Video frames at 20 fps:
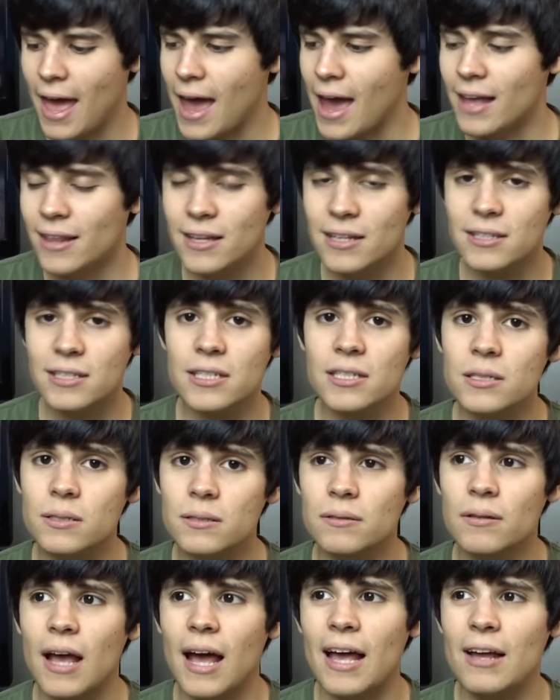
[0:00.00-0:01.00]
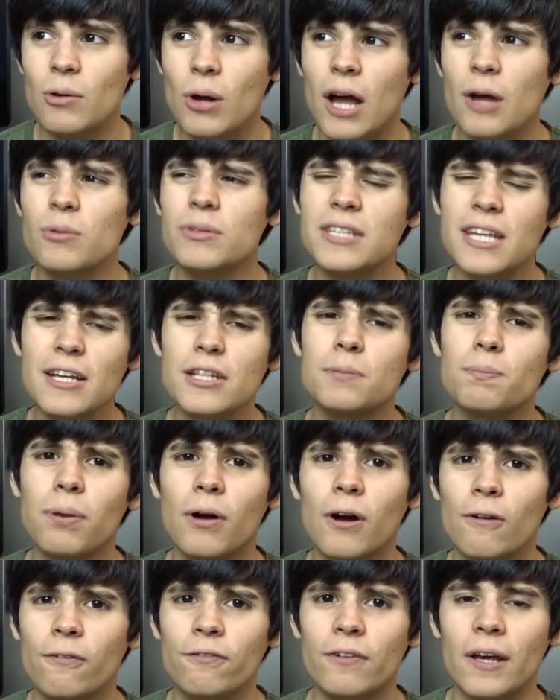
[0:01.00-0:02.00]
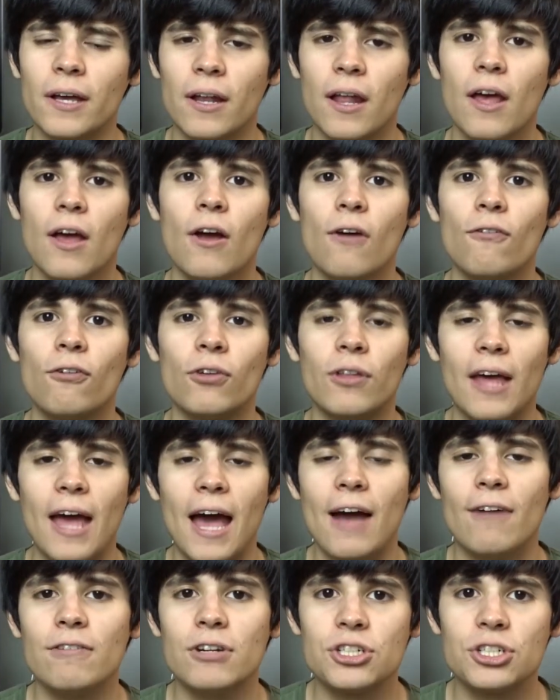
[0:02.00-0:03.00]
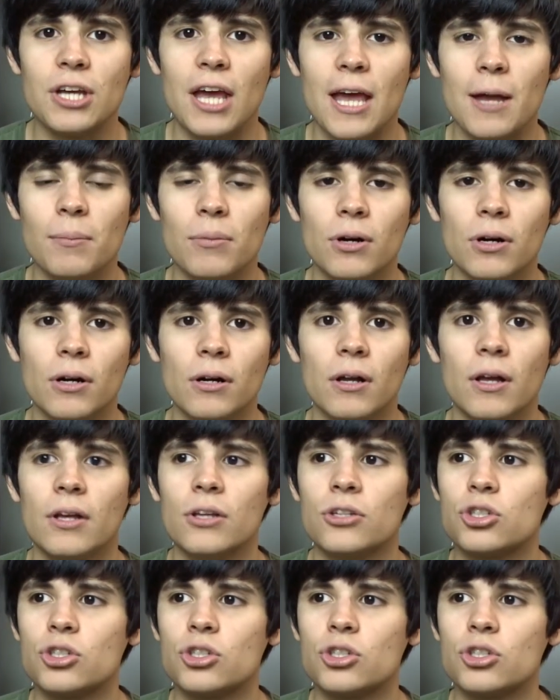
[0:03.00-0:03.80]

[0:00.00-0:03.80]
And this is, I would say it's perfect for the average gamer,